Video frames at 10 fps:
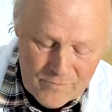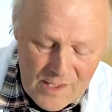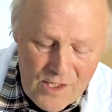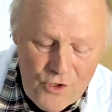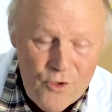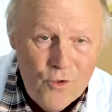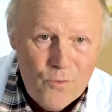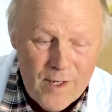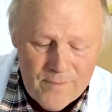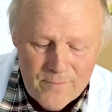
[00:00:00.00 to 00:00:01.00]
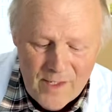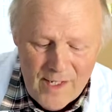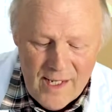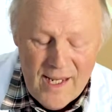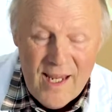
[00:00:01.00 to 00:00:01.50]
And you know what?
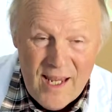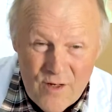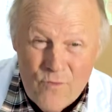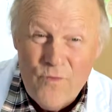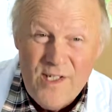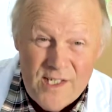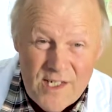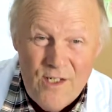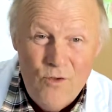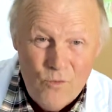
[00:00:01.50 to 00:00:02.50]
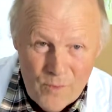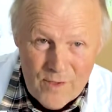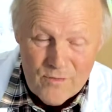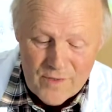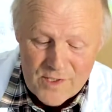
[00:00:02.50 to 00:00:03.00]
Every single one
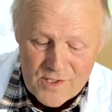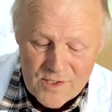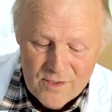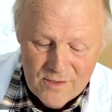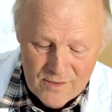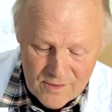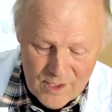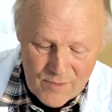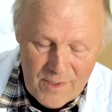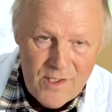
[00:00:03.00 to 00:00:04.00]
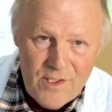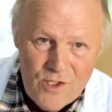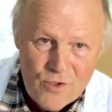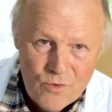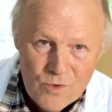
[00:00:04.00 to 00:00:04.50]
of us can make
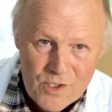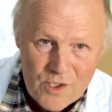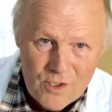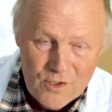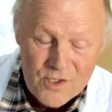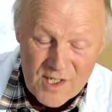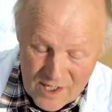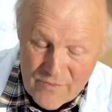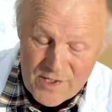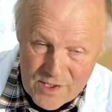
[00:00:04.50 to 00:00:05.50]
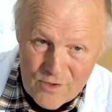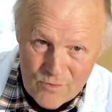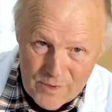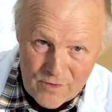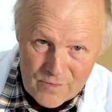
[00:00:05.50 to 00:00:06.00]
these gold stars. Every single
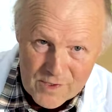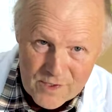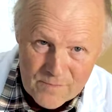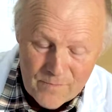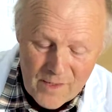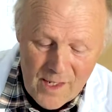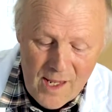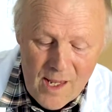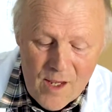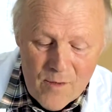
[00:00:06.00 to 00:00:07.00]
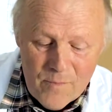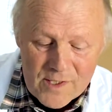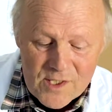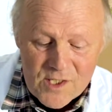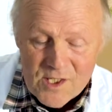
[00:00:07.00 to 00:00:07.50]
one of us.
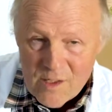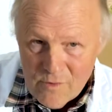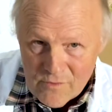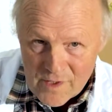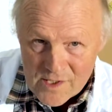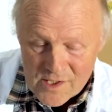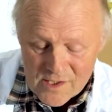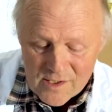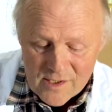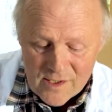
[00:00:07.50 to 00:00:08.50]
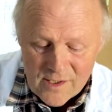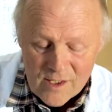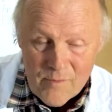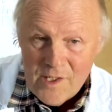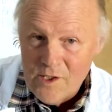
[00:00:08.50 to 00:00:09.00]
But some of us
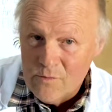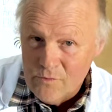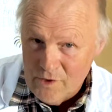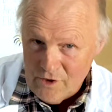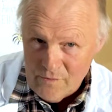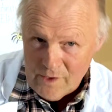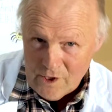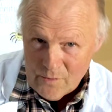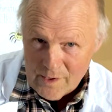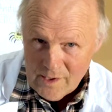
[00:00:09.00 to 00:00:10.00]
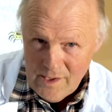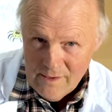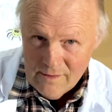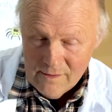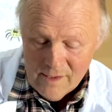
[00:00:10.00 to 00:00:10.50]
can make them really, really quickly.
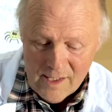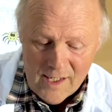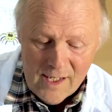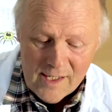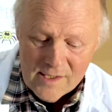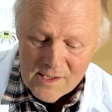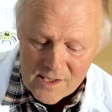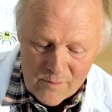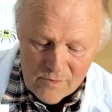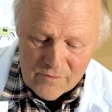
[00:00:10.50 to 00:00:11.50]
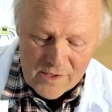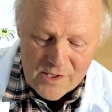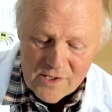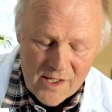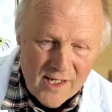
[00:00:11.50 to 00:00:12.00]
And some of
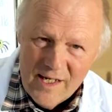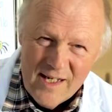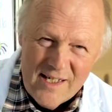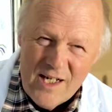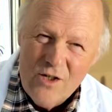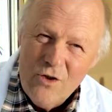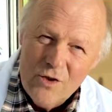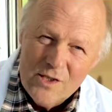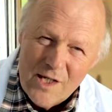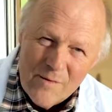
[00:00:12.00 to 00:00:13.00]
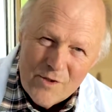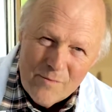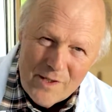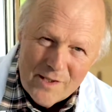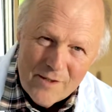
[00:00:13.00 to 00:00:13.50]
us take a long time to
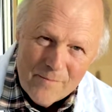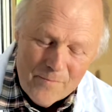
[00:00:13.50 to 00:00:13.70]
make them.